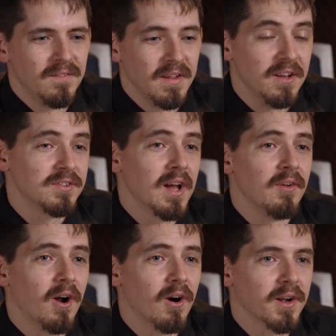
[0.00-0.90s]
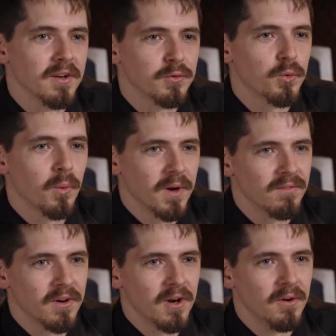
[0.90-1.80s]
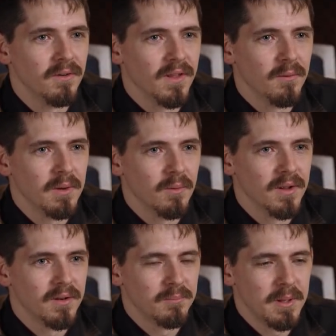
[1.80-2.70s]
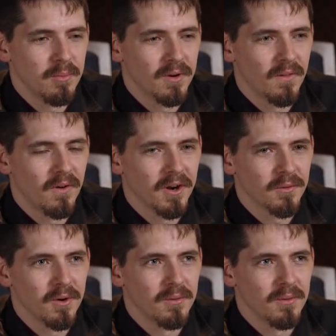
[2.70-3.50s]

they each have an arc and a story of their own that we want people to learn and grow